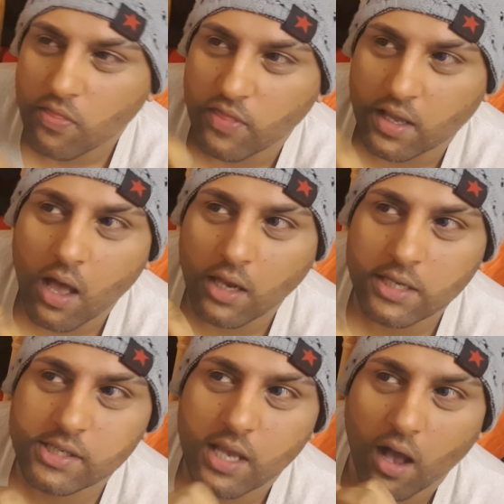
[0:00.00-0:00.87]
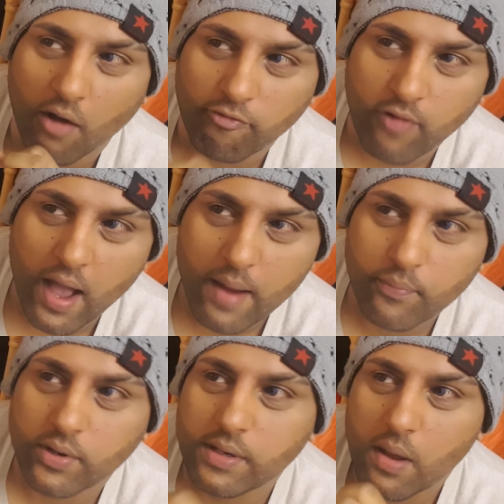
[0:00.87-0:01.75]
the colors are
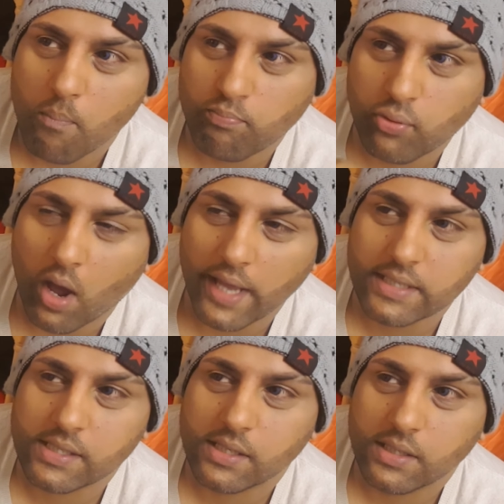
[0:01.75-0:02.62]
vibrant, bright,